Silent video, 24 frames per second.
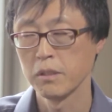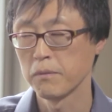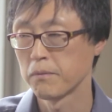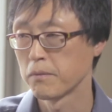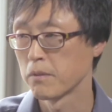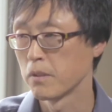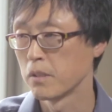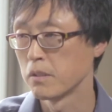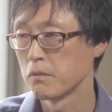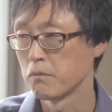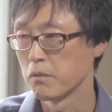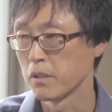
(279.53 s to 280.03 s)

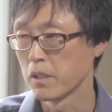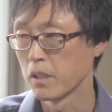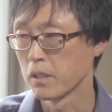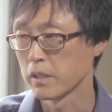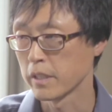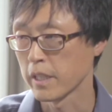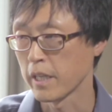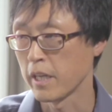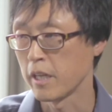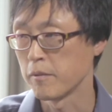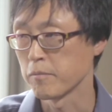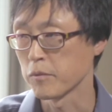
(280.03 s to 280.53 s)
different
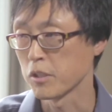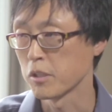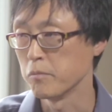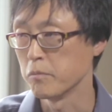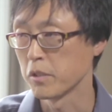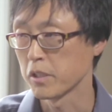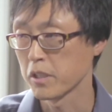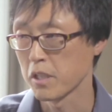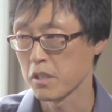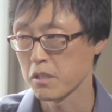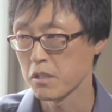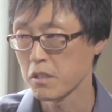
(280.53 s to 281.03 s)
real-time
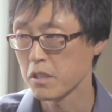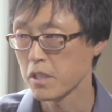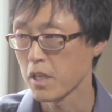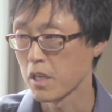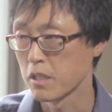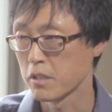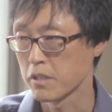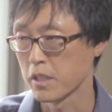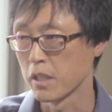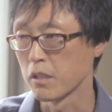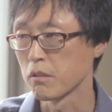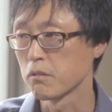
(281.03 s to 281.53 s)
communication channels,